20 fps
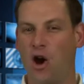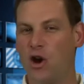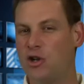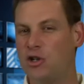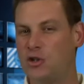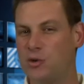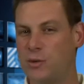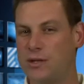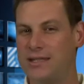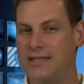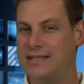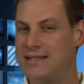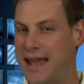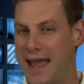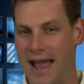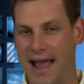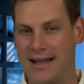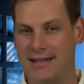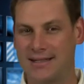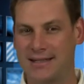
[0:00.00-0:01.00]
arduous
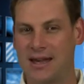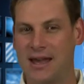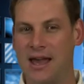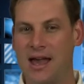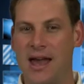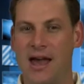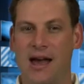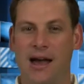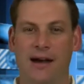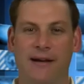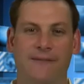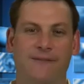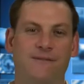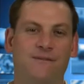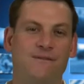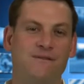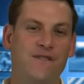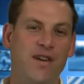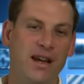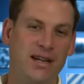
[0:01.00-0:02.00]
task of
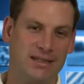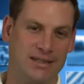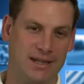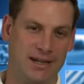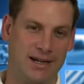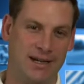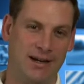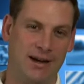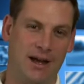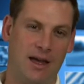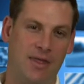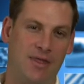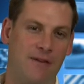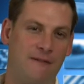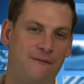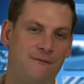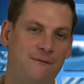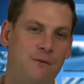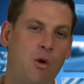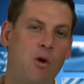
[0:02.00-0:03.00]
fixing the
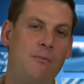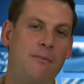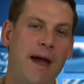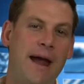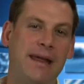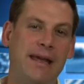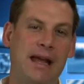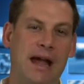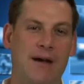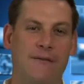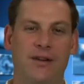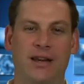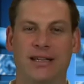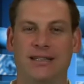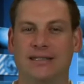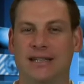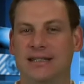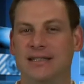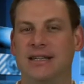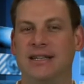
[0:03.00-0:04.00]
formatting of an
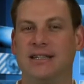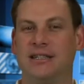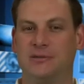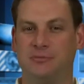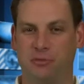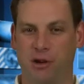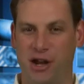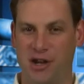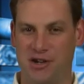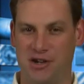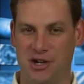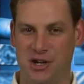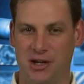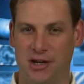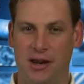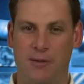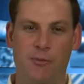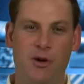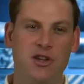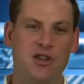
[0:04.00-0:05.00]
existing spreadsheet,
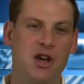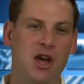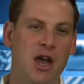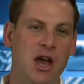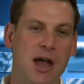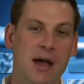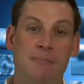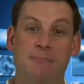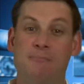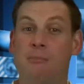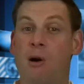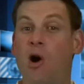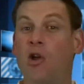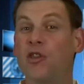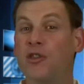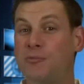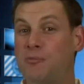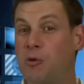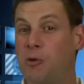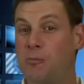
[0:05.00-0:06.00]
in which
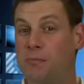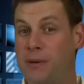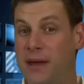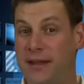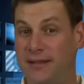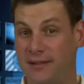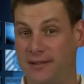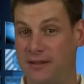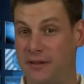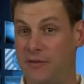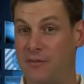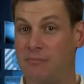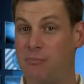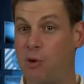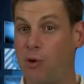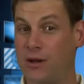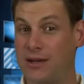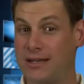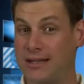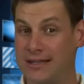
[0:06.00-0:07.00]
multiple pieces of
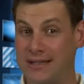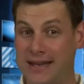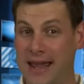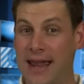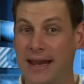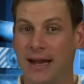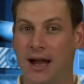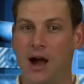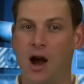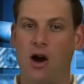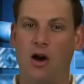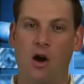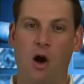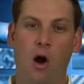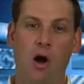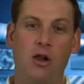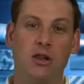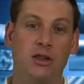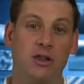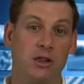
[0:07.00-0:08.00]
important data are
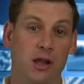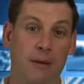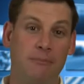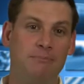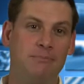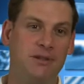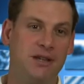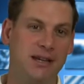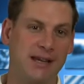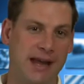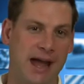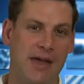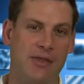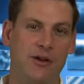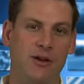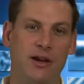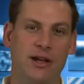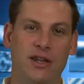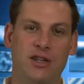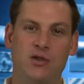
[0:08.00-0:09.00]
all lumped
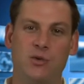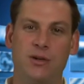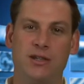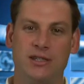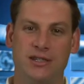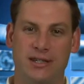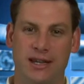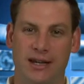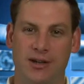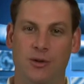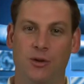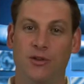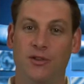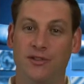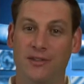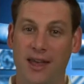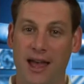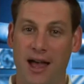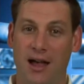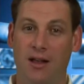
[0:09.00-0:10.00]
together into a single
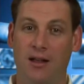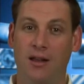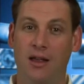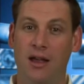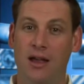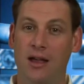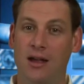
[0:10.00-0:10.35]
cell,